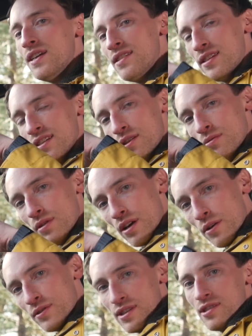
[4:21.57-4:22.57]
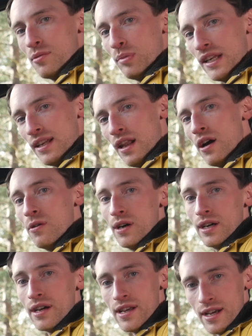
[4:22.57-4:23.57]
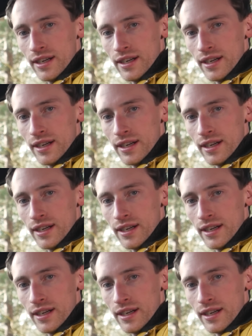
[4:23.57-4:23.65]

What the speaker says: sits you noticeably lower